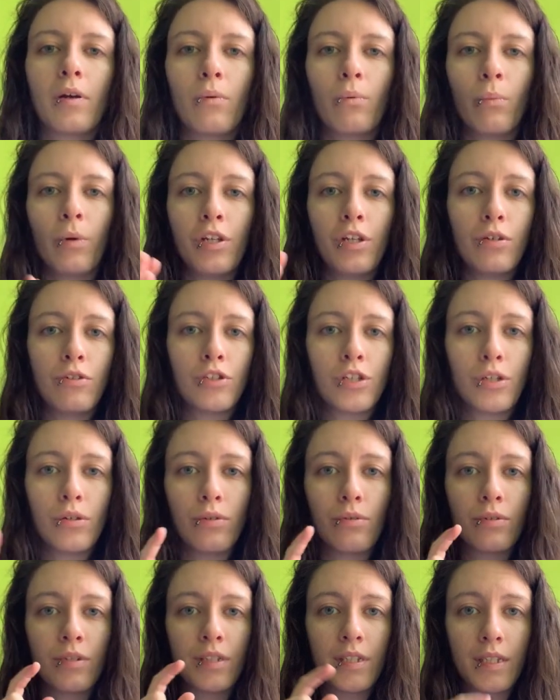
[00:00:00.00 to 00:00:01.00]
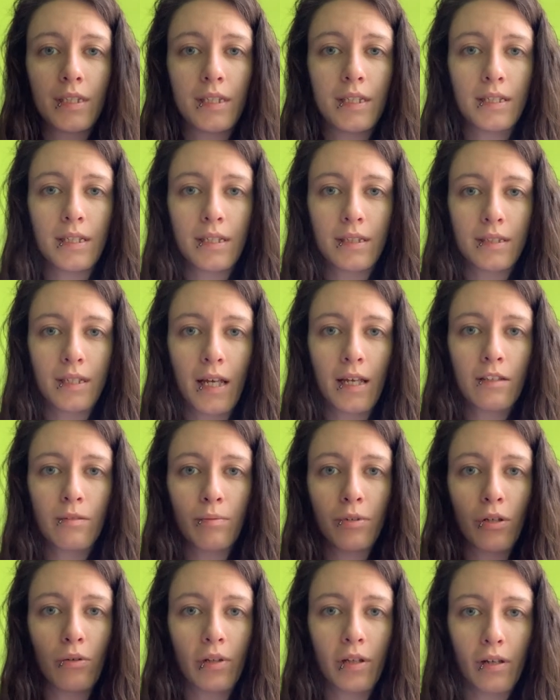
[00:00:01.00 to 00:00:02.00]
When you choose Cincy Success,
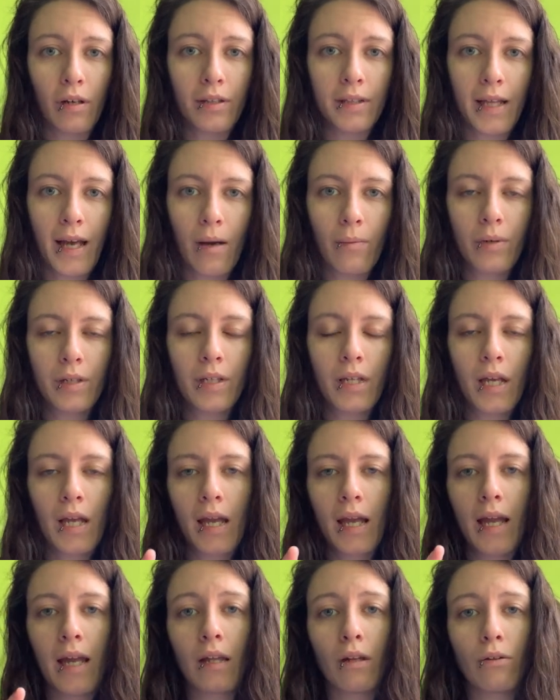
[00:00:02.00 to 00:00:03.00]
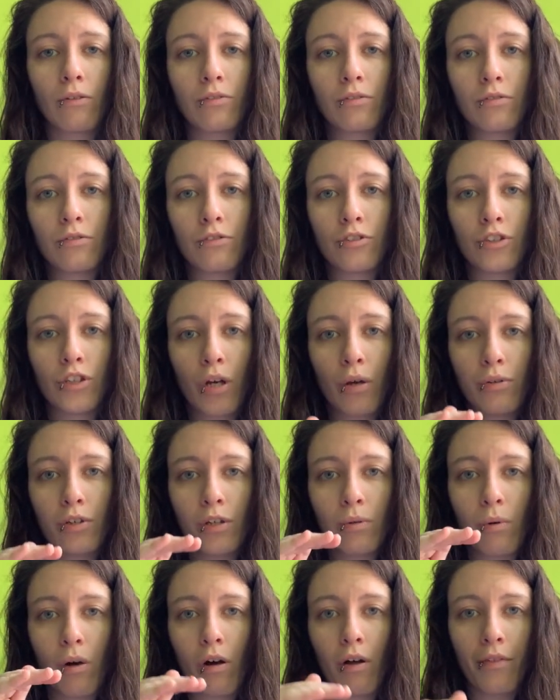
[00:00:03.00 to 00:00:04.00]
when you click on that one, it'll show
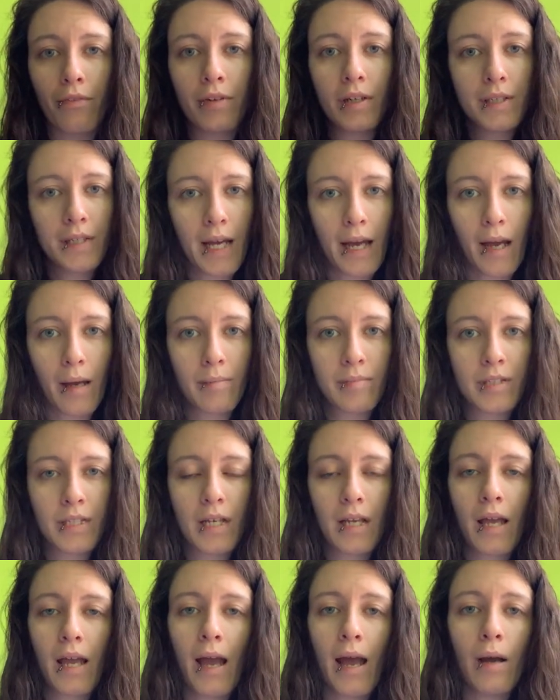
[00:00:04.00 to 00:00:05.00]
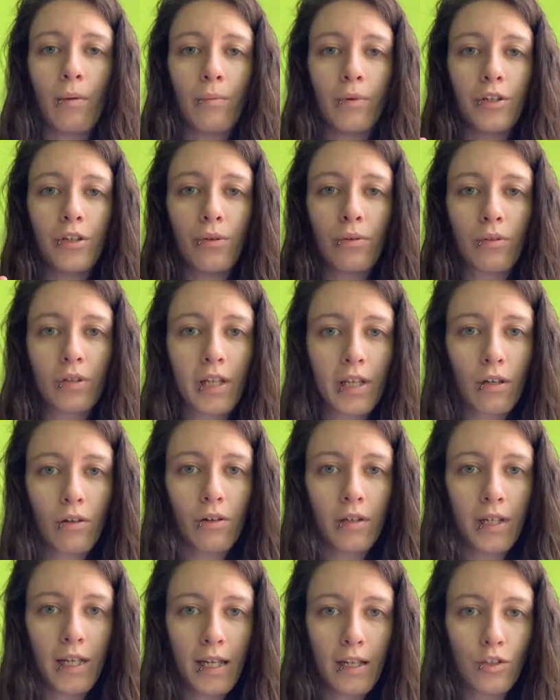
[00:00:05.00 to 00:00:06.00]
you all three tabs. And when you click
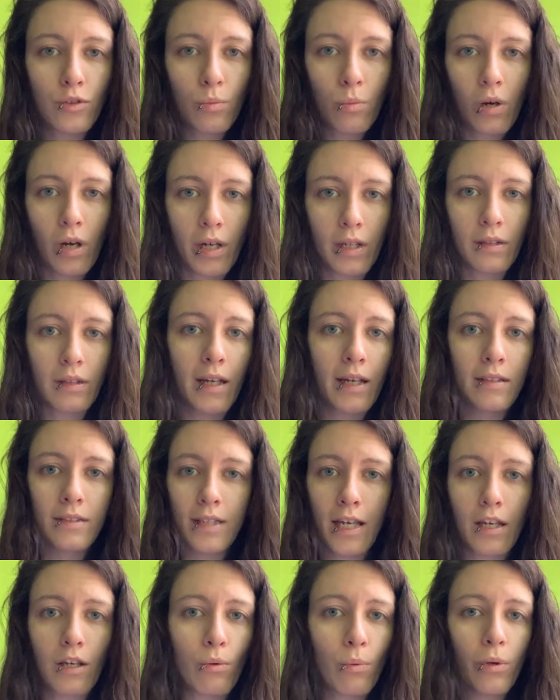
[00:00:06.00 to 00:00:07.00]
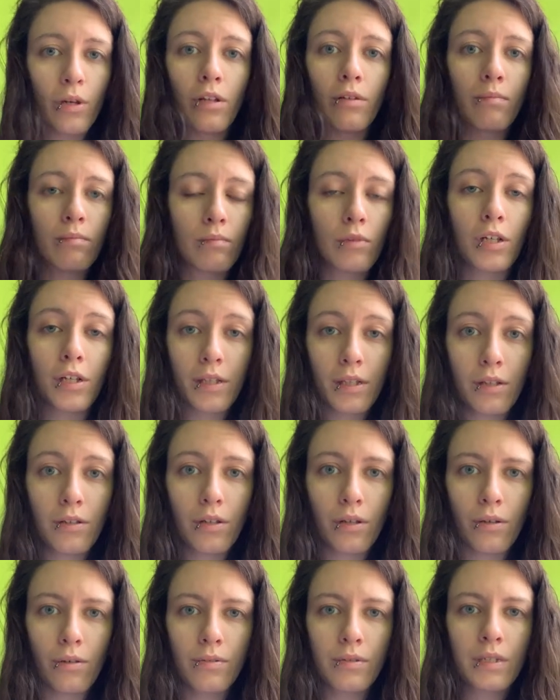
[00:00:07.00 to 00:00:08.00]
on each one, like say you want to look at the
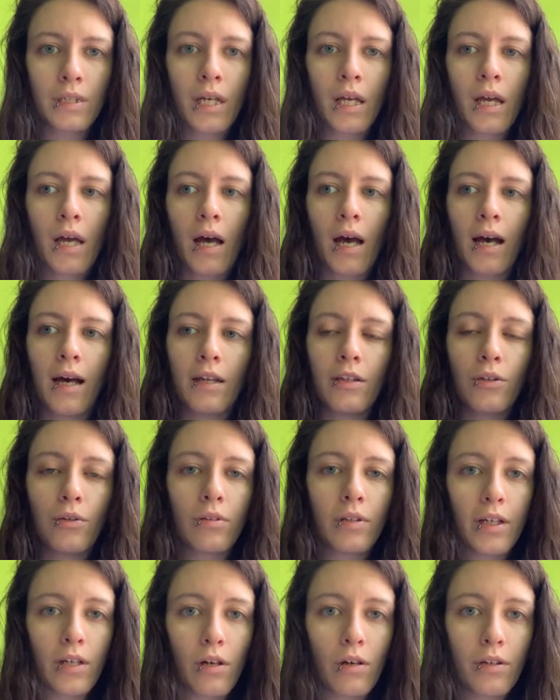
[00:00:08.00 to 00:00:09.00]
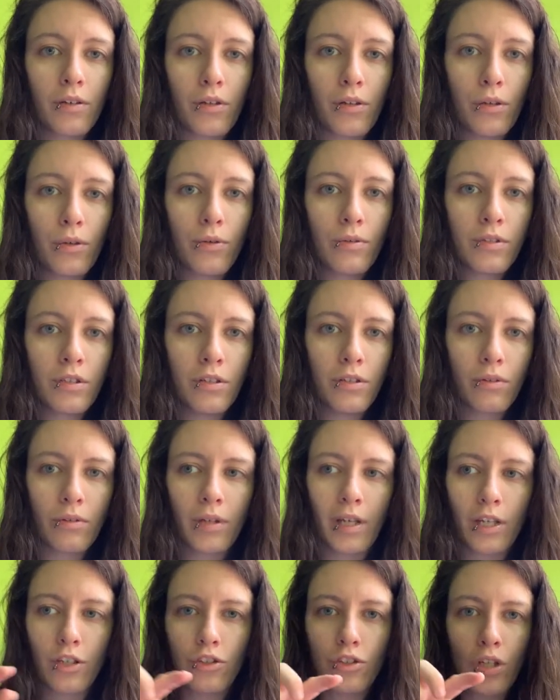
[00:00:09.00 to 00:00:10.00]
news, you click on news and you
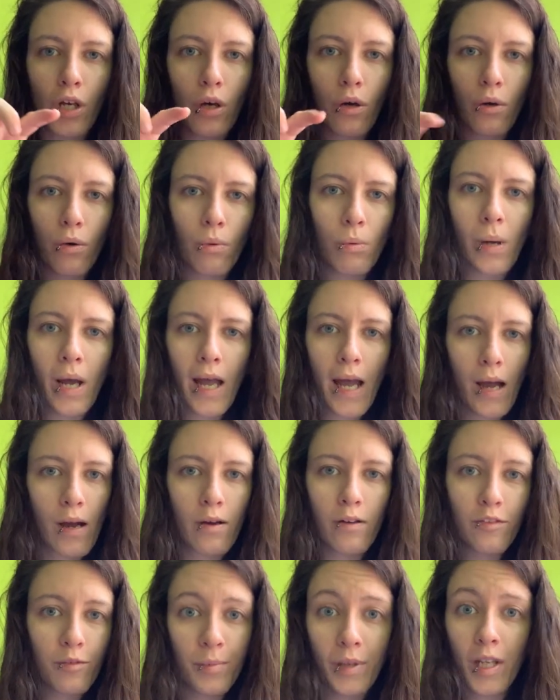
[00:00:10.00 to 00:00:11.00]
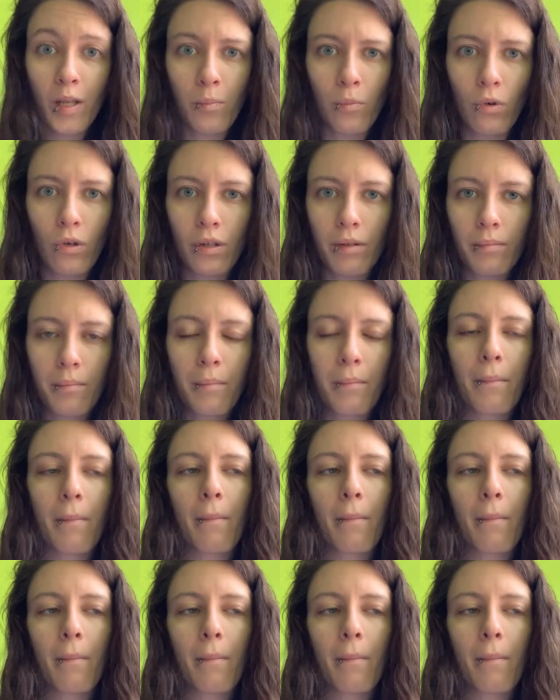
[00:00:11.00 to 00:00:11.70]
click show however many more.